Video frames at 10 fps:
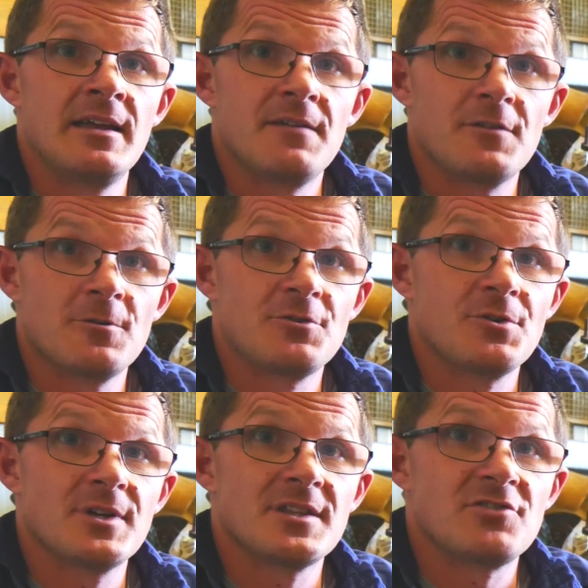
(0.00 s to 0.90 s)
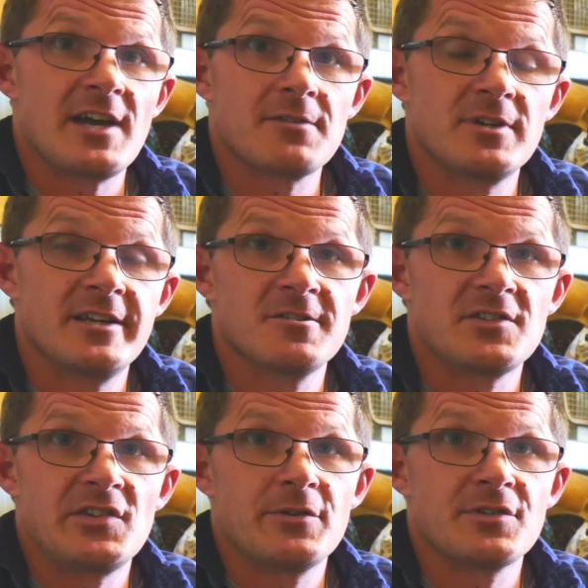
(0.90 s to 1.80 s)
if you're enjoying the channel here at
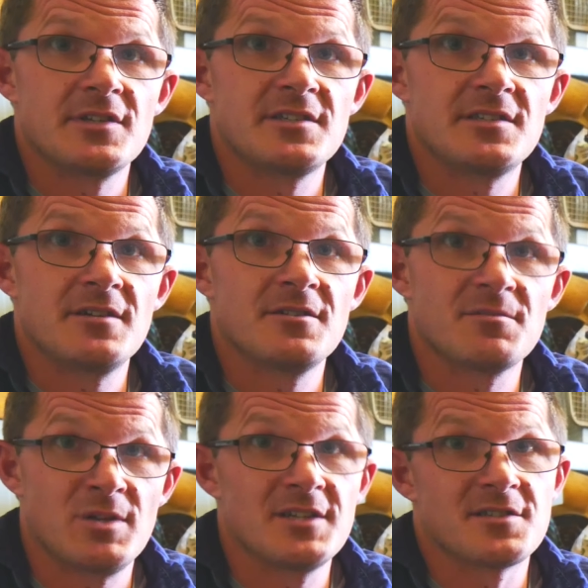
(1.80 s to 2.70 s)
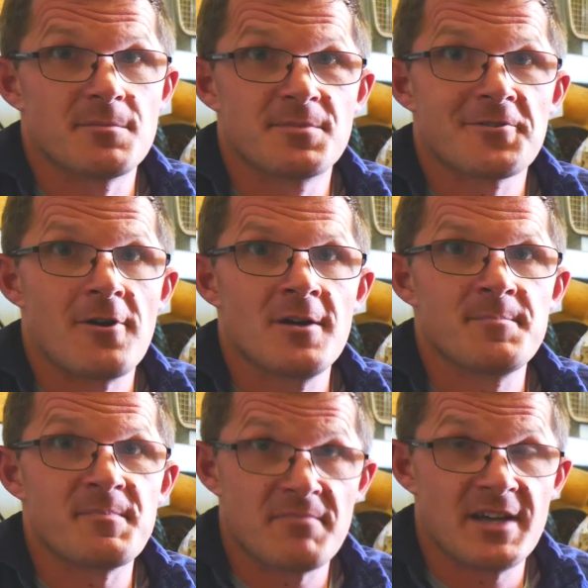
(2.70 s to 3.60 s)
Seriously Series, please
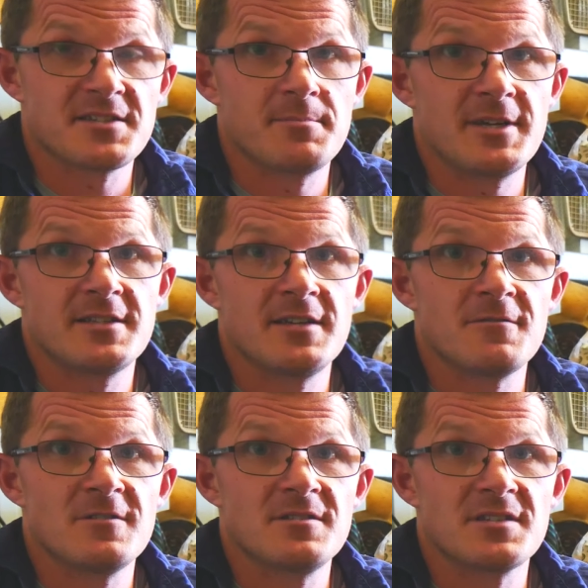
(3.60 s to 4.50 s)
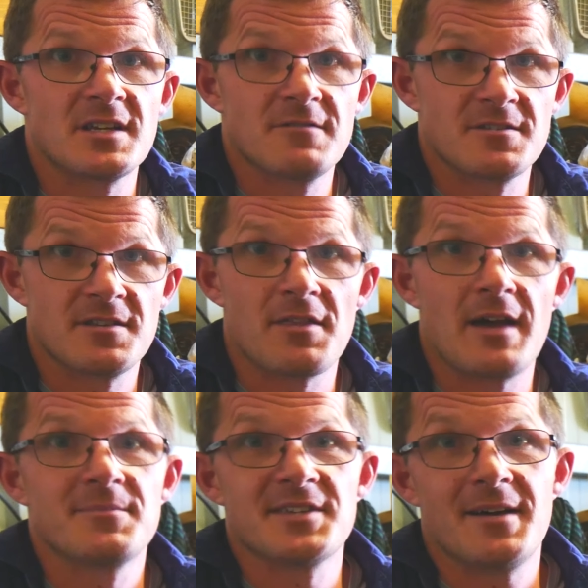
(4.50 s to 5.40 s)
subscribe. It makes a big difference. Give us a
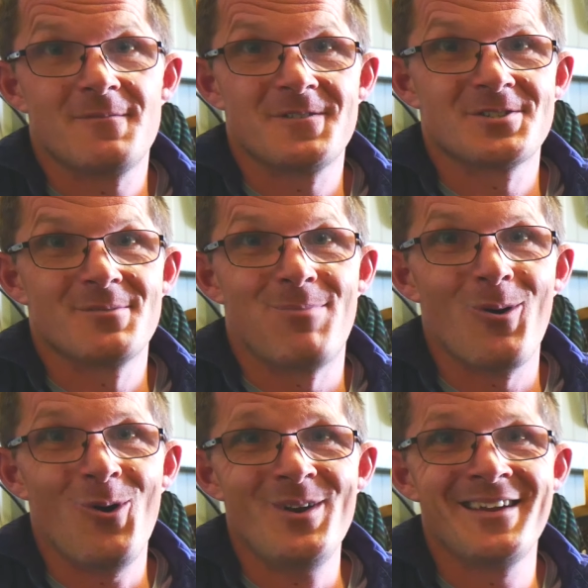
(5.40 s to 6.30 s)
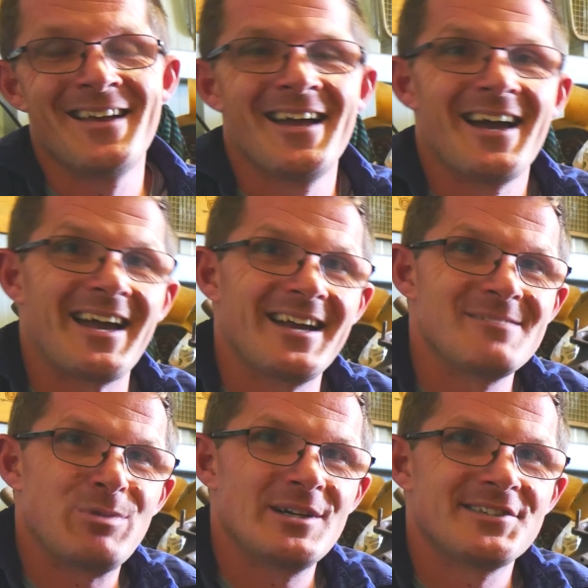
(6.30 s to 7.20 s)
thumbs up for support,
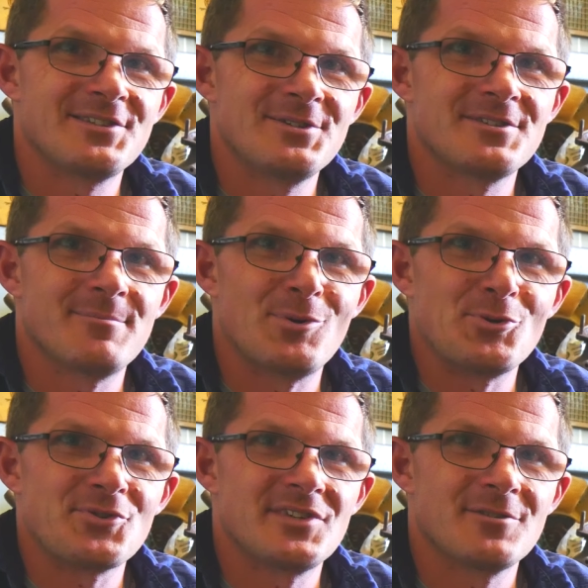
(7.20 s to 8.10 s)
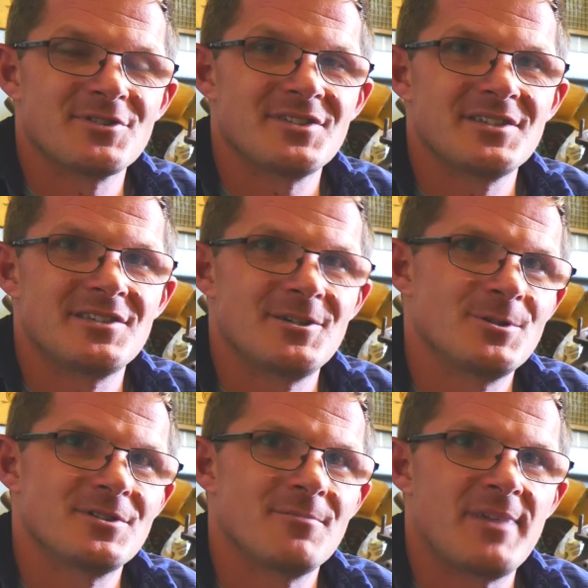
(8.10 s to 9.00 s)
and please do support Seriously
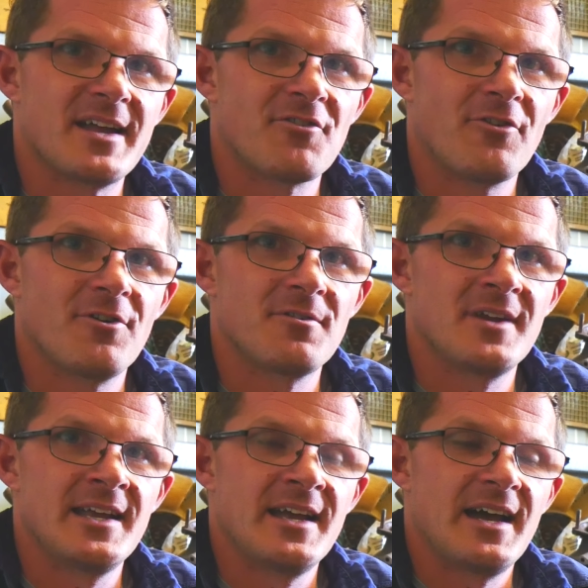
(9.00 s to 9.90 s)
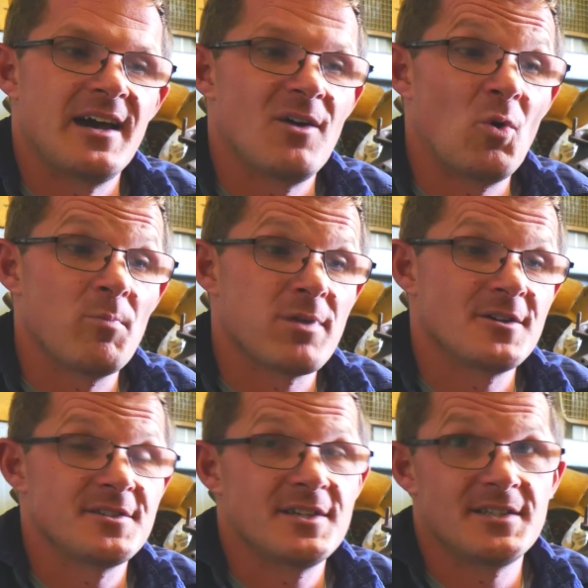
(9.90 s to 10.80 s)
Series on Patreon. All
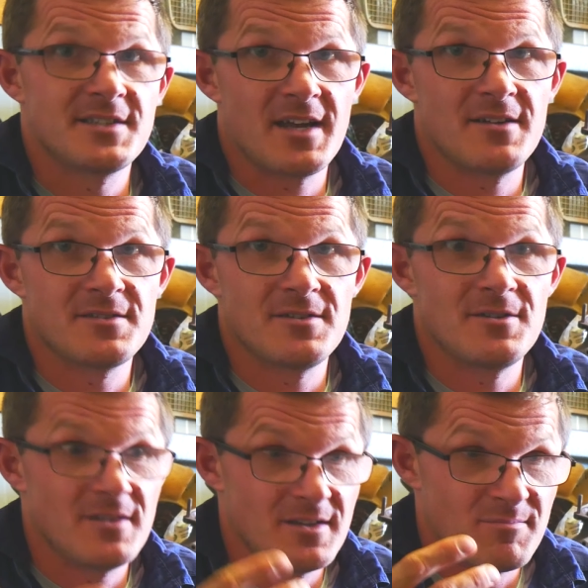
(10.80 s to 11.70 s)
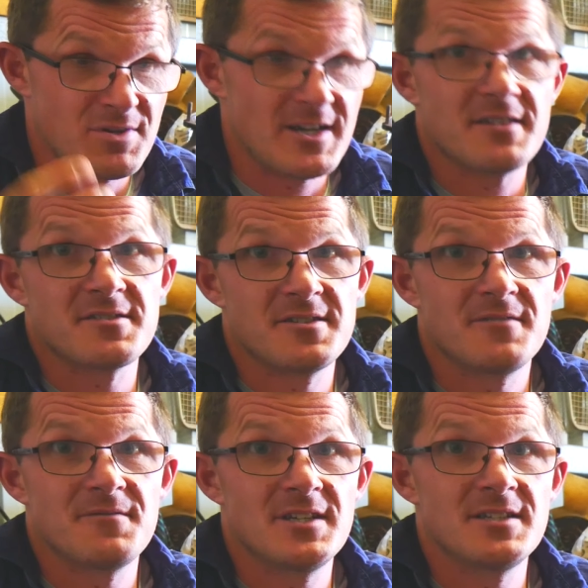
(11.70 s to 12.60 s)
proceeds go to the production
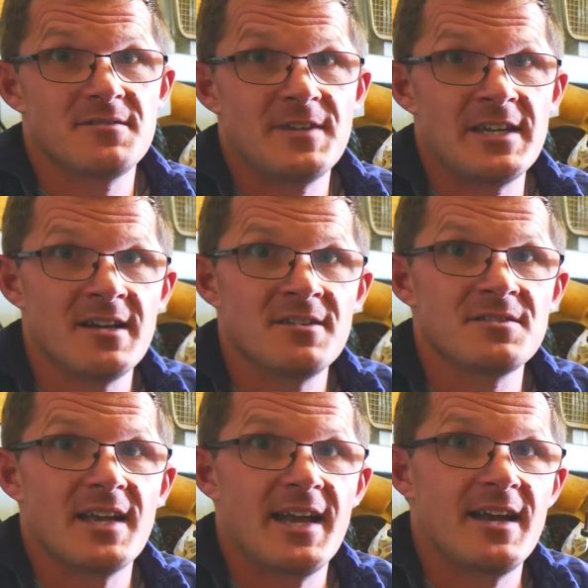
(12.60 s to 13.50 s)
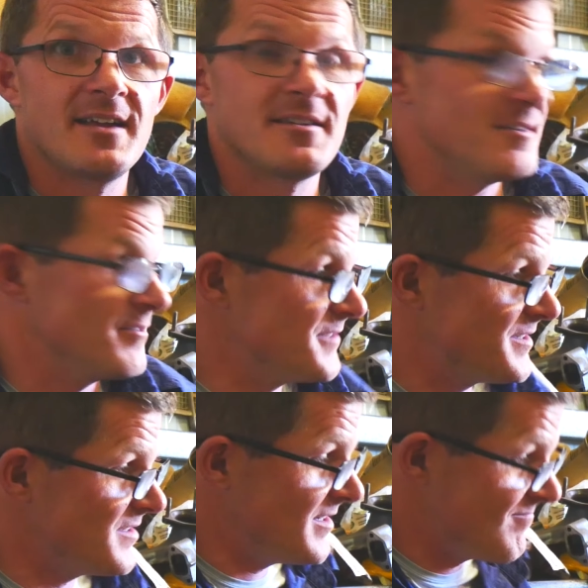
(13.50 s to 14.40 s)
of these videos, and
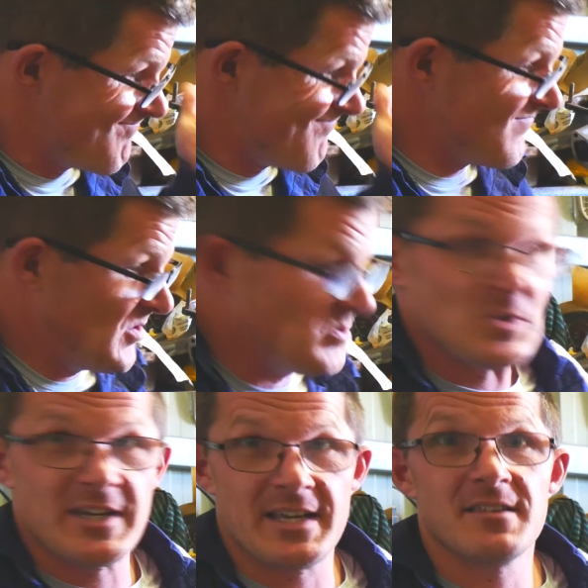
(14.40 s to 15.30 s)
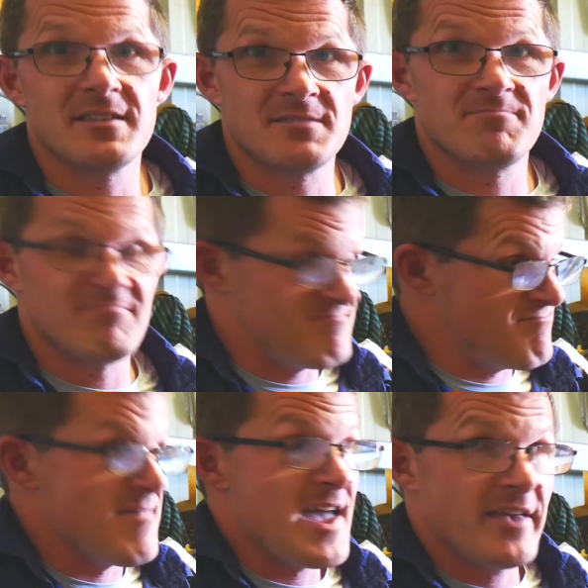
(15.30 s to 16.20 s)
obviously sorting out this
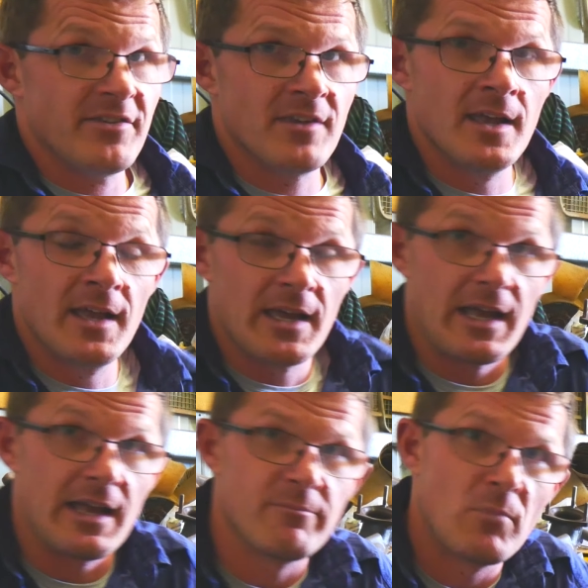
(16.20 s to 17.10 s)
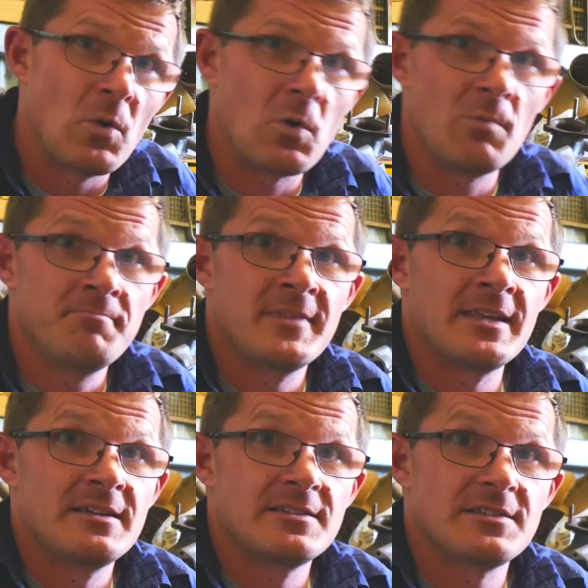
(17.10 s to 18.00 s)
mess and more.
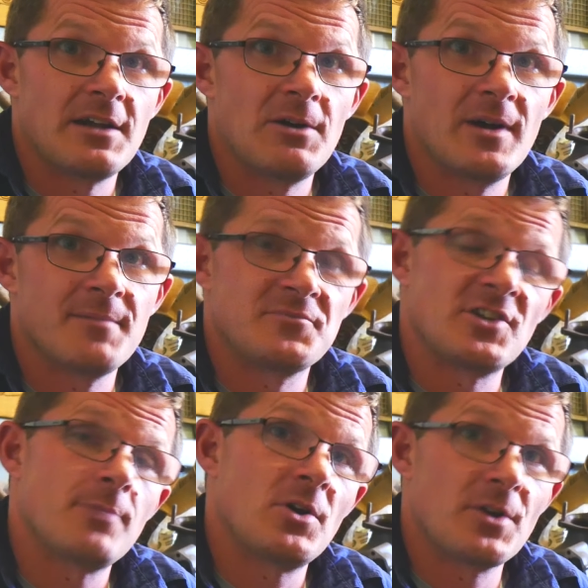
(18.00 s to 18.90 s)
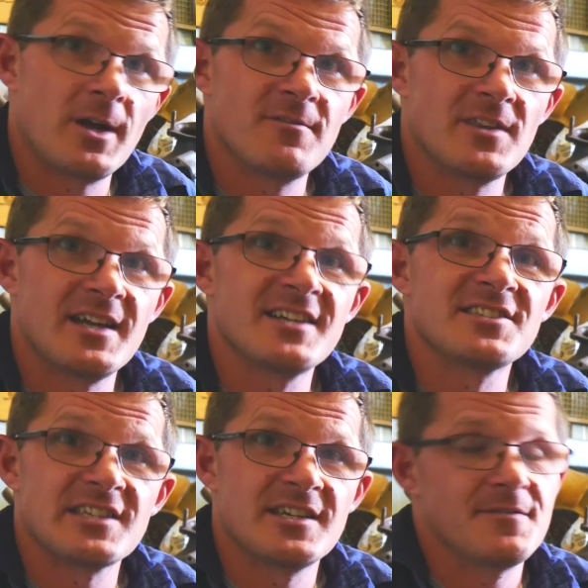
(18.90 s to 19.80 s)
So jump on over there,
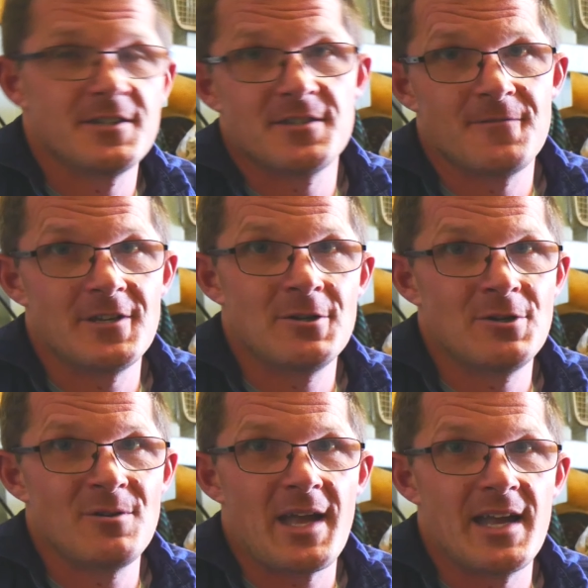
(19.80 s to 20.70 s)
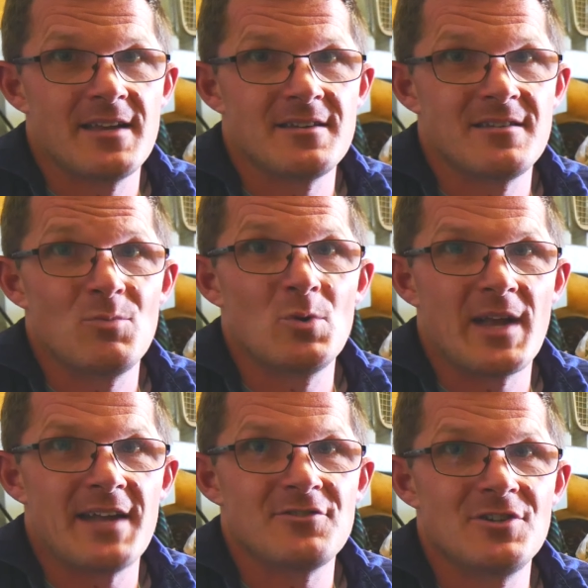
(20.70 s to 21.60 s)
see if it's for you, and we'll
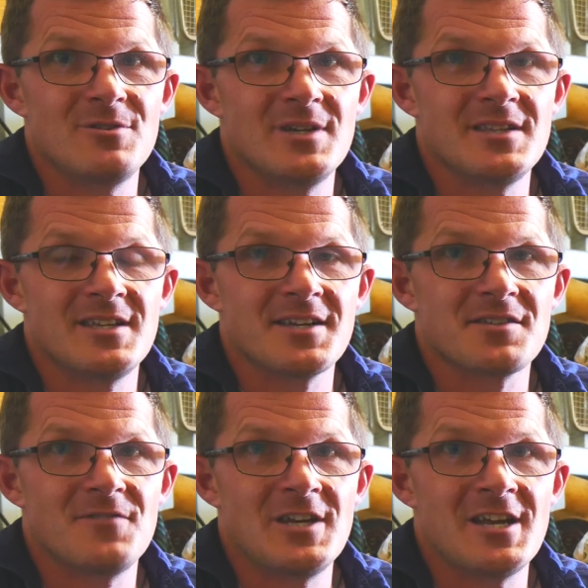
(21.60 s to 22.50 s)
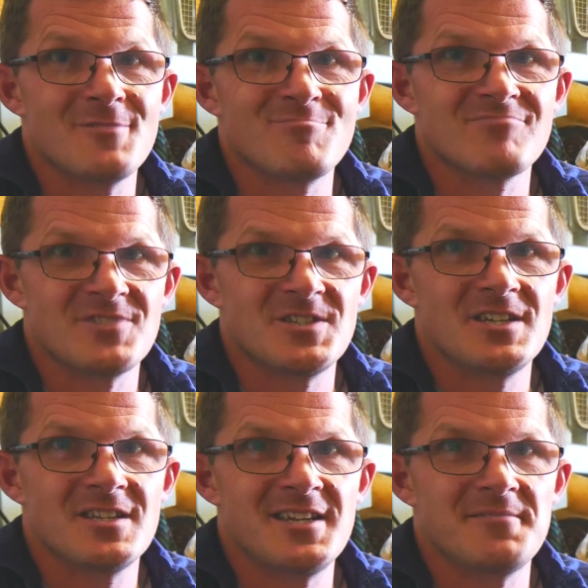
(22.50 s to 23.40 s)
catch you in the next video. See
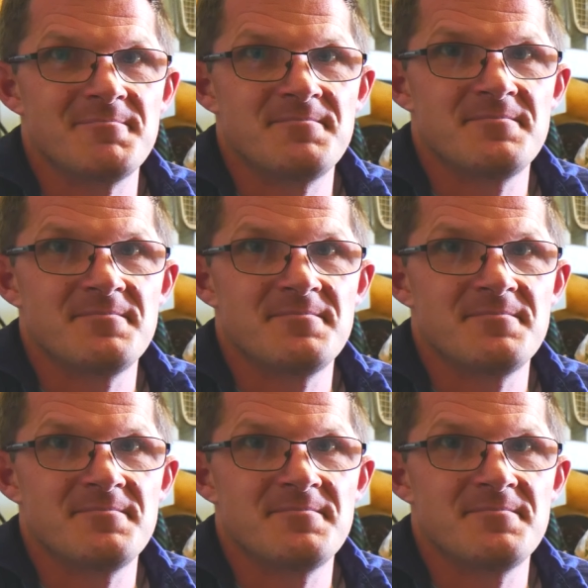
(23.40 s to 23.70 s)
you then.